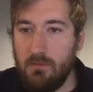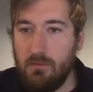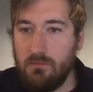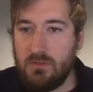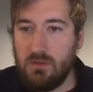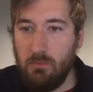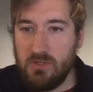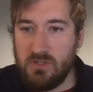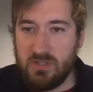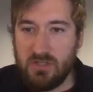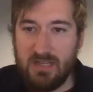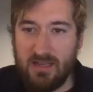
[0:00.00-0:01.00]
Someone's
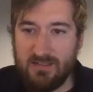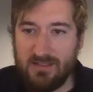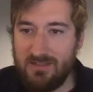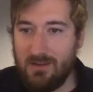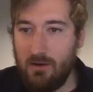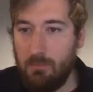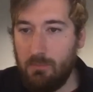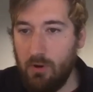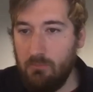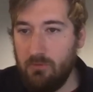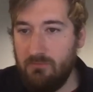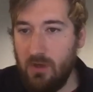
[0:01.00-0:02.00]
just asked, is there a
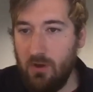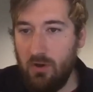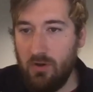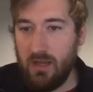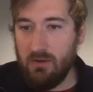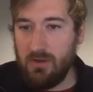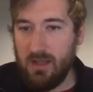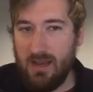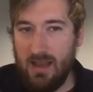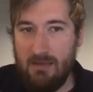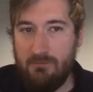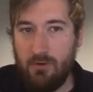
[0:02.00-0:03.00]
problem with the audio? Can
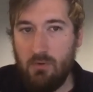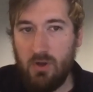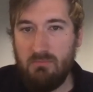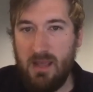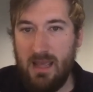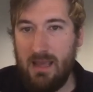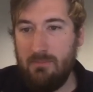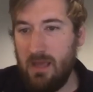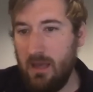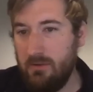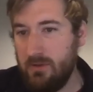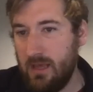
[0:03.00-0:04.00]
everyone hear
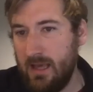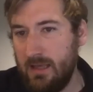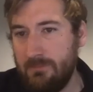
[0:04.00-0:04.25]
me okay?